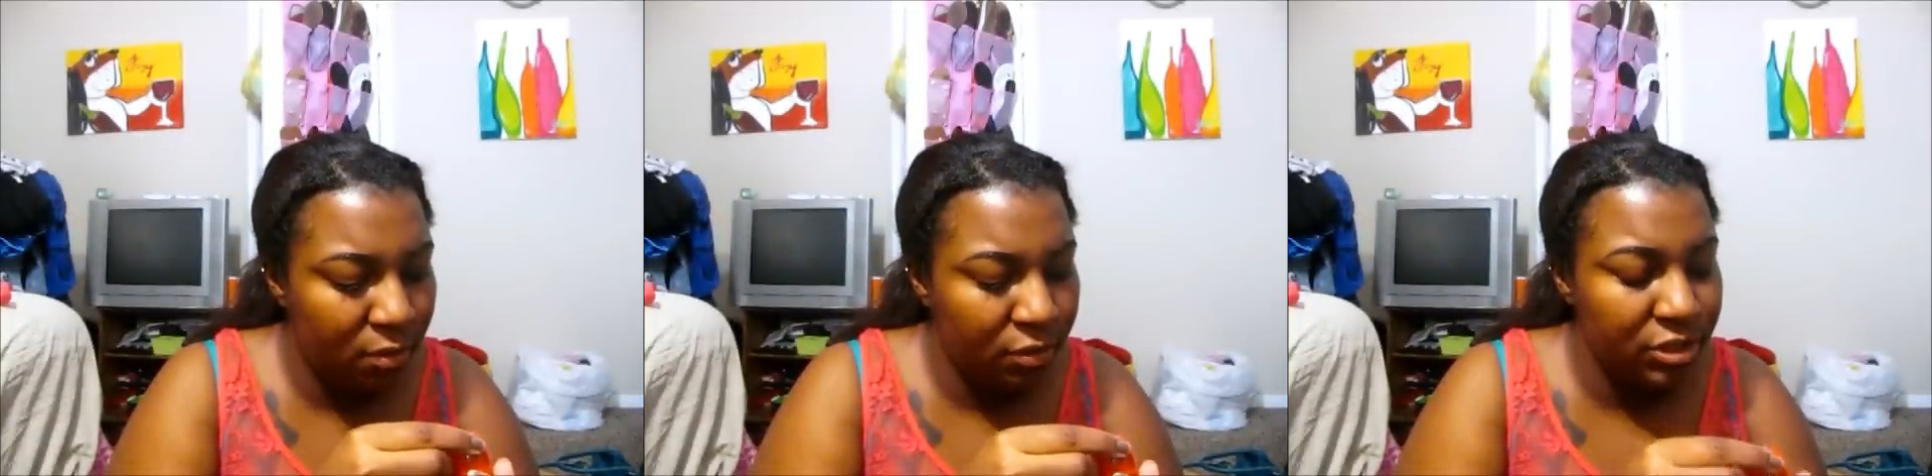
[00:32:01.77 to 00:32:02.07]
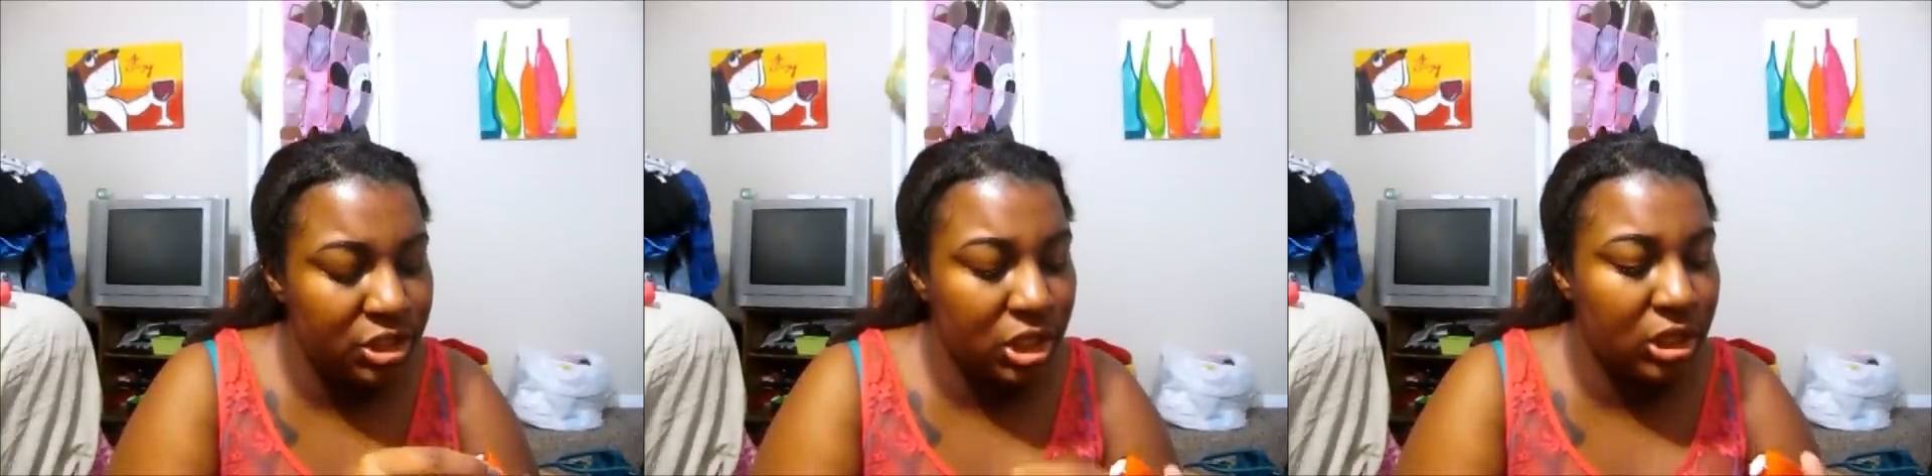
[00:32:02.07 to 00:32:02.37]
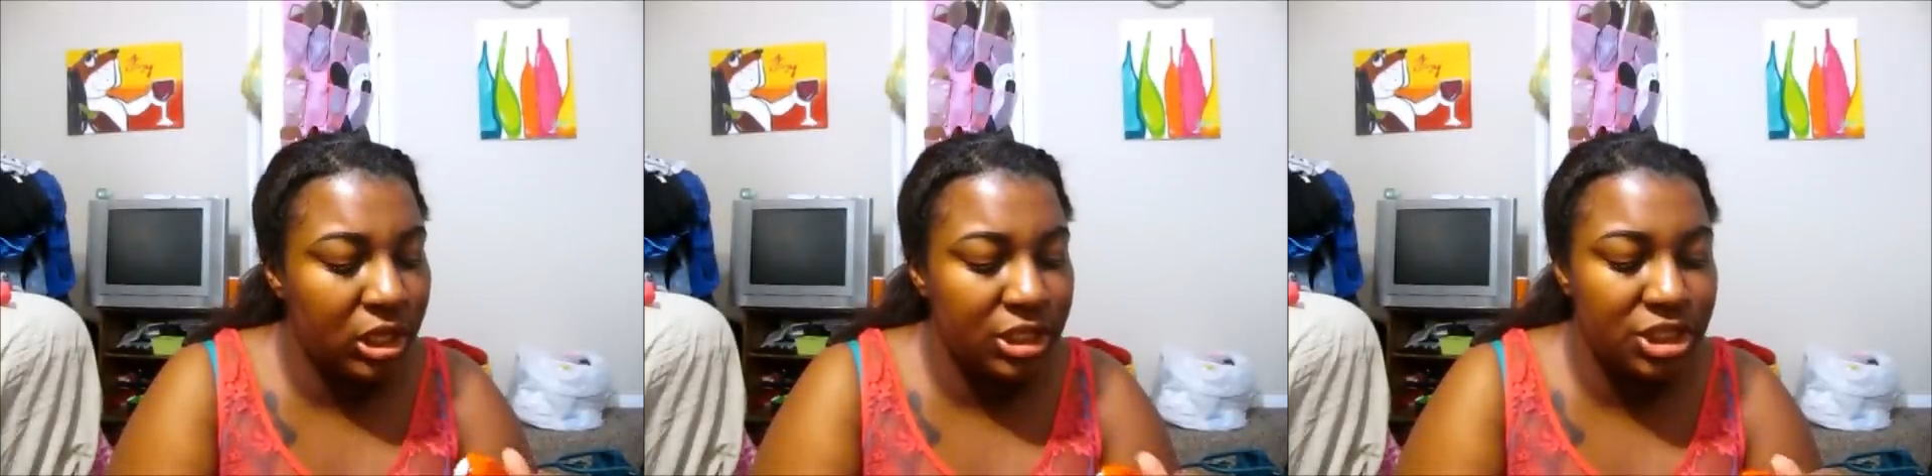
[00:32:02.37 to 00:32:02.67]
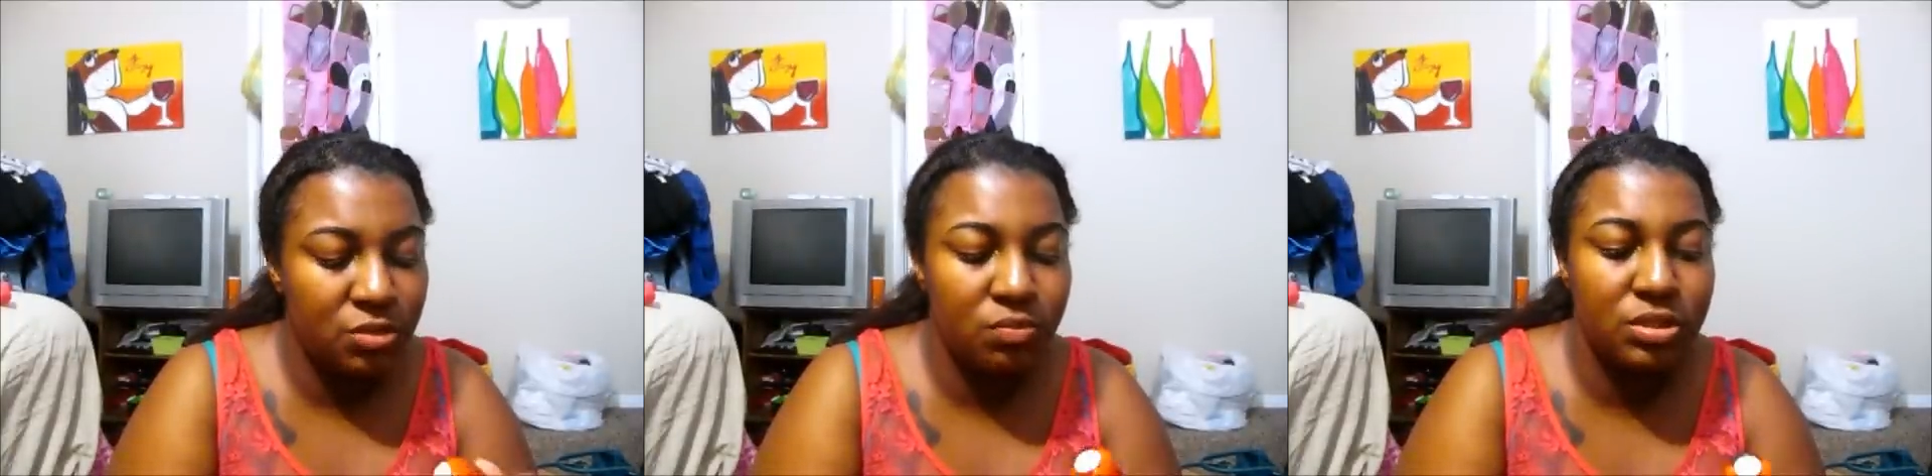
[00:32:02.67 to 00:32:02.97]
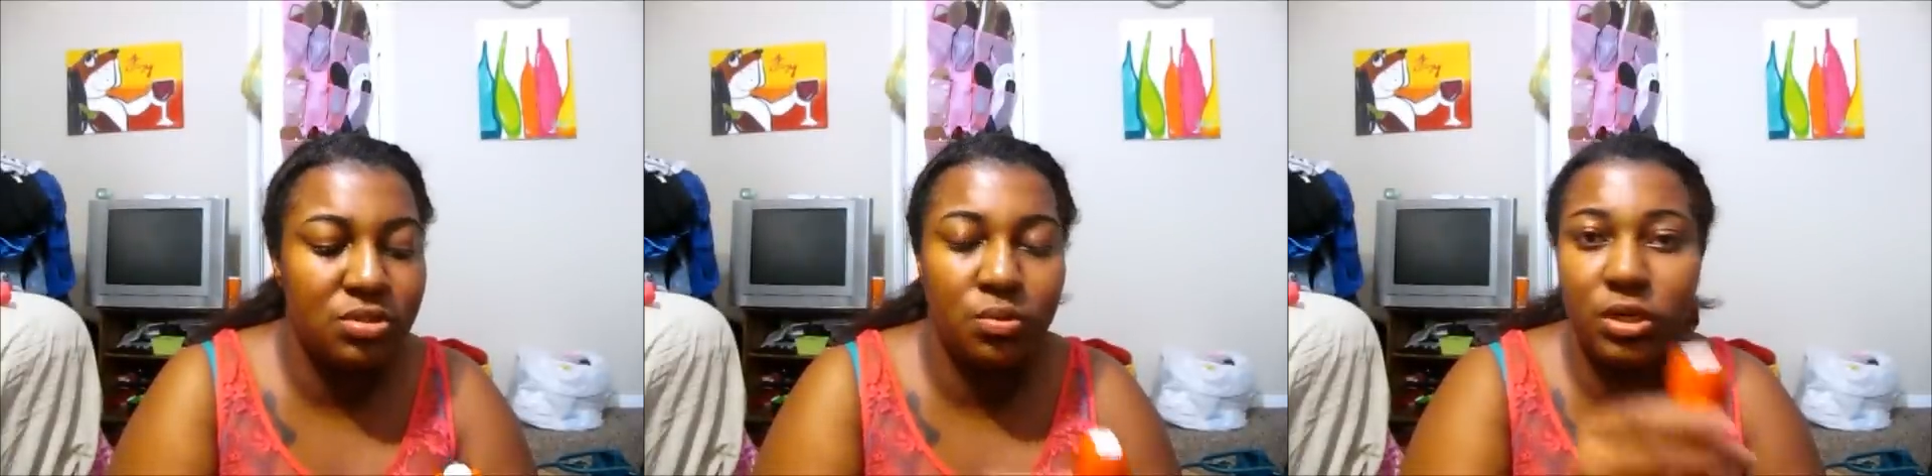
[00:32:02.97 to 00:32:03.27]
Orange Lush
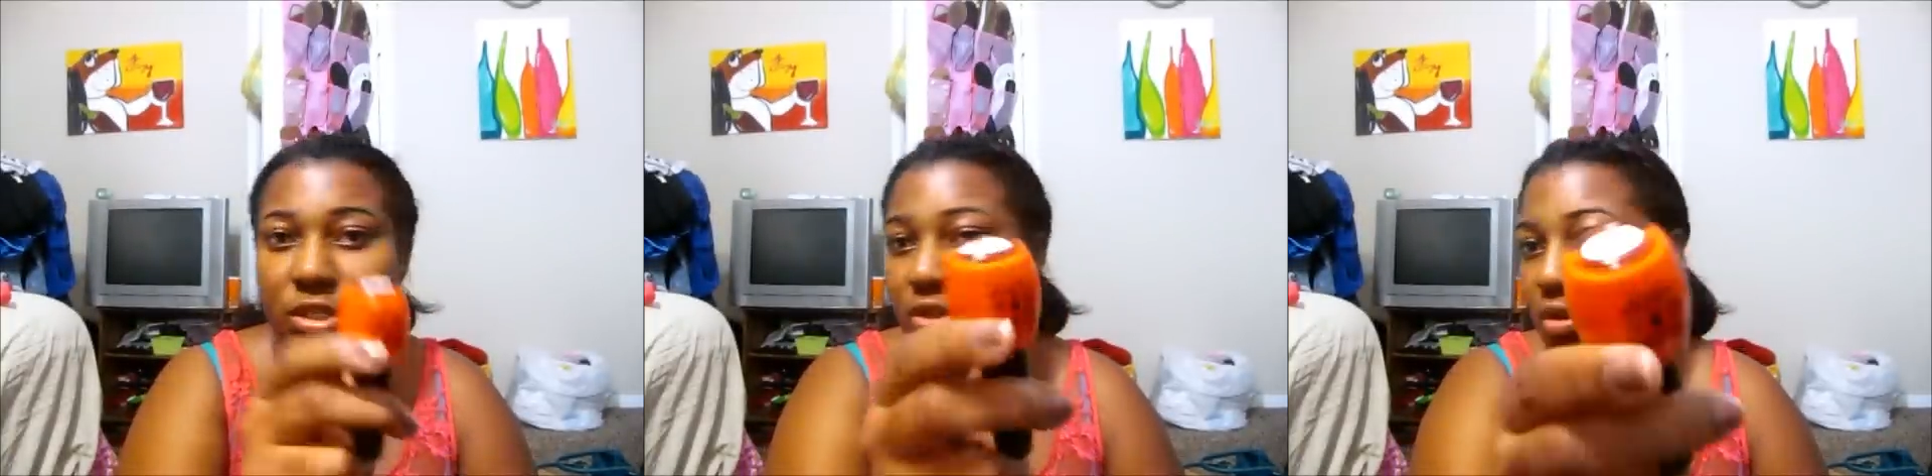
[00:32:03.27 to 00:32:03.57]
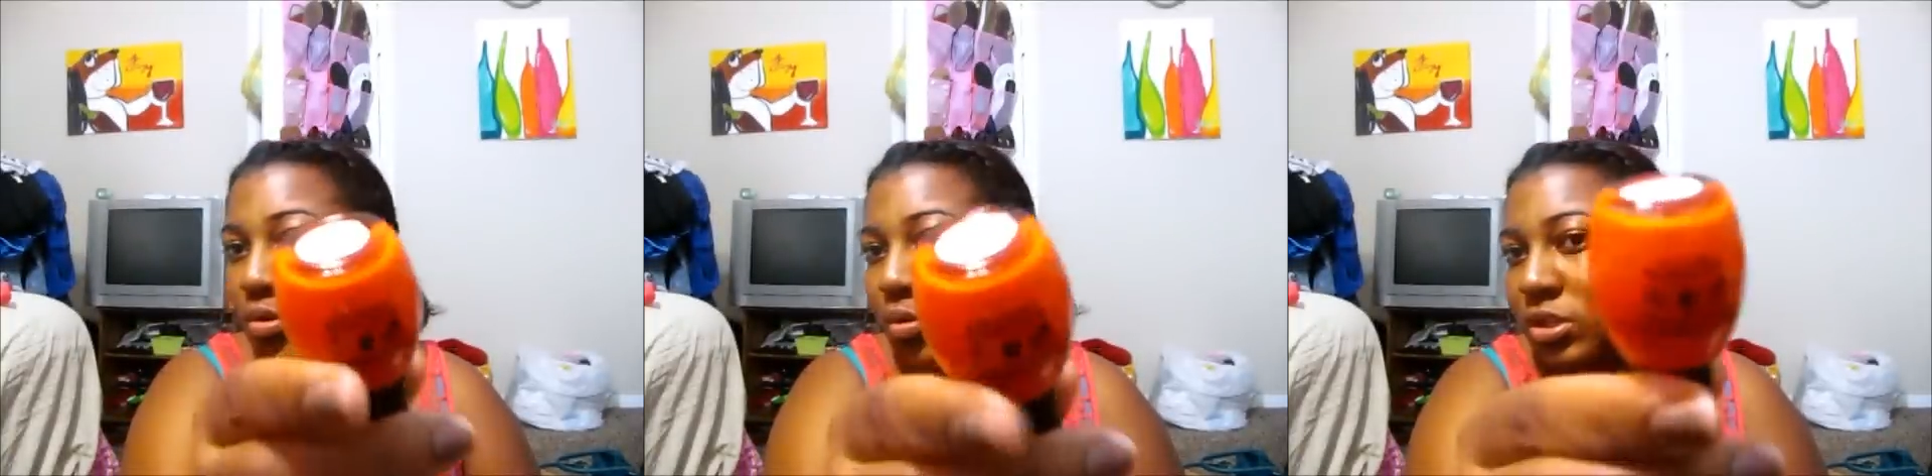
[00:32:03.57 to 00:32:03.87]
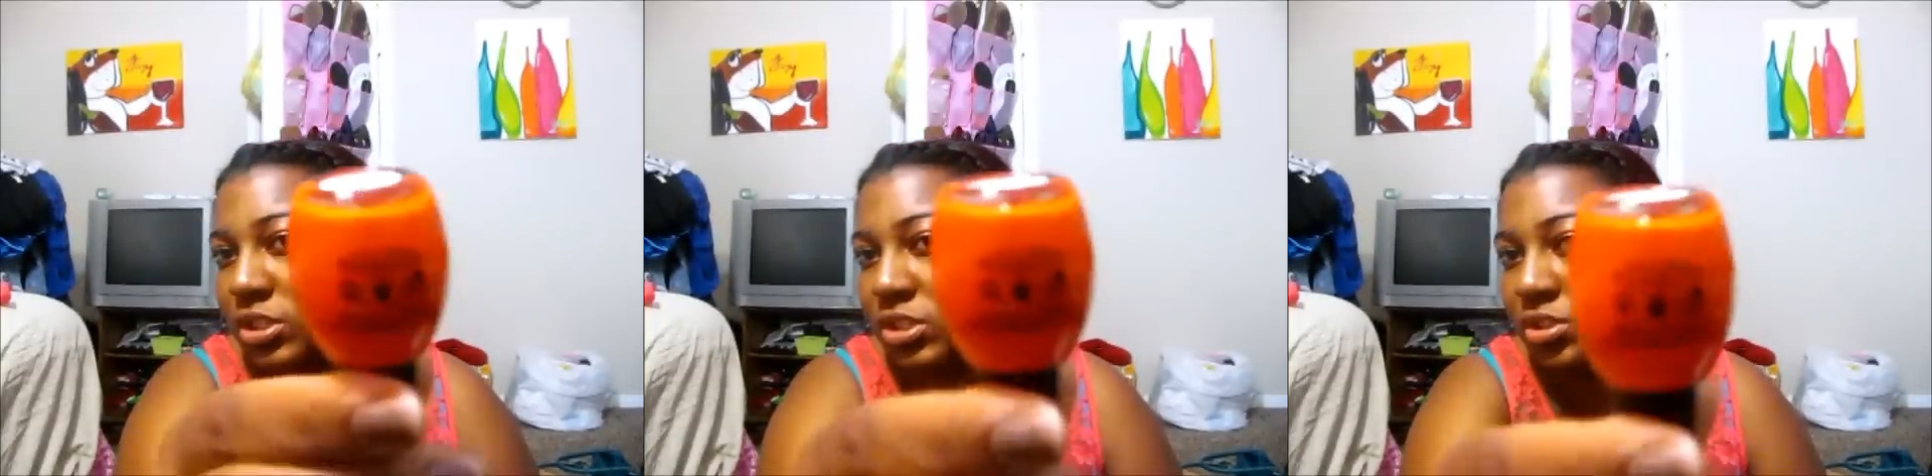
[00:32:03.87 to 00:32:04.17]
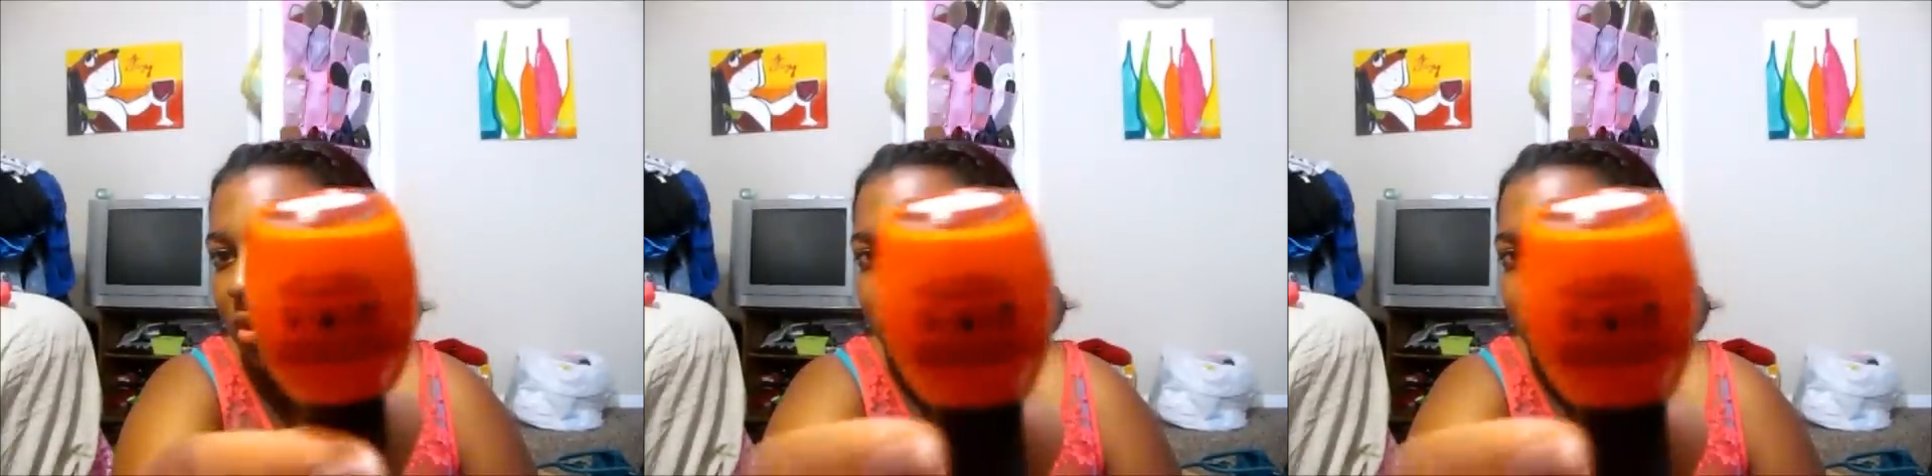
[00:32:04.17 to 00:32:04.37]
Resort. Gorgeous